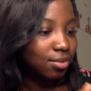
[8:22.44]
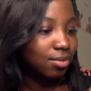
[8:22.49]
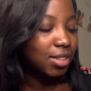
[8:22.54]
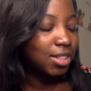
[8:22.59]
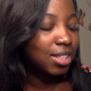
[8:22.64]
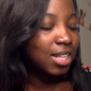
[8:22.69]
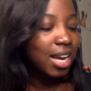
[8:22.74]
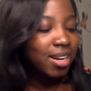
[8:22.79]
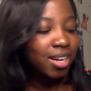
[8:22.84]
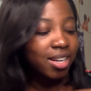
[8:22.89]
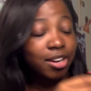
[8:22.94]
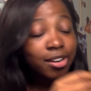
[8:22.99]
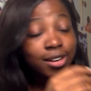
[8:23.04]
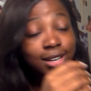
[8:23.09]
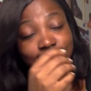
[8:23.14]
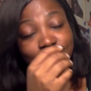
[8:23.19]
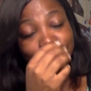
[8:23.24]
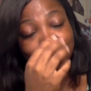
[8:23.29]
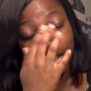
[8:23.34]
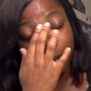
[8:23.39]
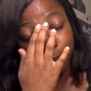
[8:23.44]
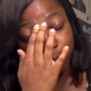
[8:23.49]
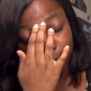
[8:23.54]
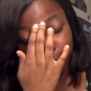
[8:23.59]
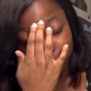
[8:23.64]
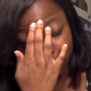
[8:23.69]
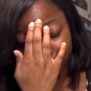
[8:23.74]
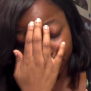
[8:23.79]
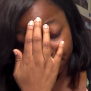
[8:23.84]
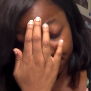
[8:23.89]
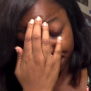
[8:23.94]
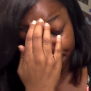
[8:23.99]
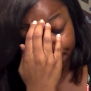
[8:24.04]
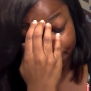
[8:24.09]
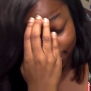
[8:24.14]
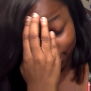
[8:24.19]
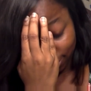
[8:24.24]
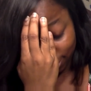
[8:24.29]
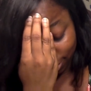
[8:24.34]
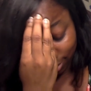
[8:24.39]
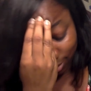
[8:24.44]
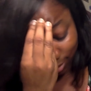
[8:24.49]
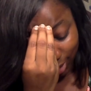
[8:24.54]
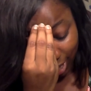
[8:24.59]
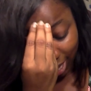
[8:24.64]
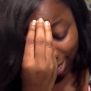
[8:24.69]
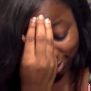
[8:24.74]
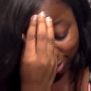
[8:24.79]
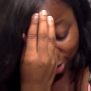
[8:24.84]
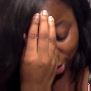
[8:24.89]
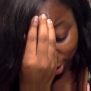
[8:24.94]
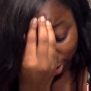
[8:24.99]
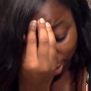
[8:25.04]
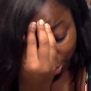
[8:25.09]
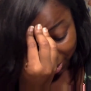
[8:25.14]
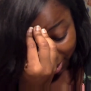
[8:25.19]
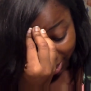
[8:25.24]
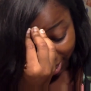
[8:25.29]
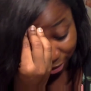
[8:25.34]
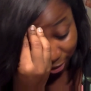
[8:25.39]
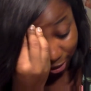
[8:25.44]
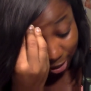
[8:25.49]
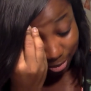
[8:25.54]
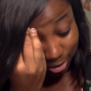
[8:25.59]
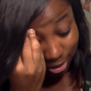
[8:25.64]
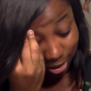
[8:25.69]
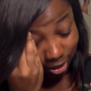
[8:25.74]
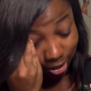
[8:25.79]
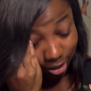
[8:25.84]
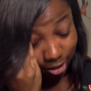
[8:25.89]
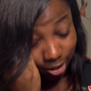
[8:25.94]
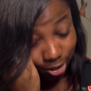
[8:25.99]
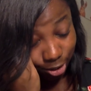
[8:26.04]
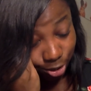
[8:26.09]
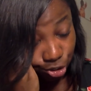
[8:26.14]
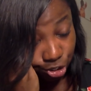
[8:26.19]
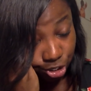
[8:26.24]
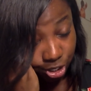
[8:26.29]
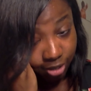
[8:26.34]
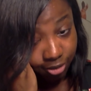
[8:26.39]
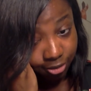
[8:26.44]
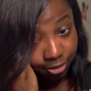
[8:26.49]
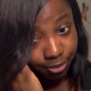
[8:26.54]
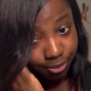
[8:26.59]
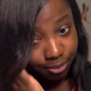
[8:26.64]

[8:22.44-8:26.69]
Teddy, you're unstoppable. That's just what I've come to the conclusion of.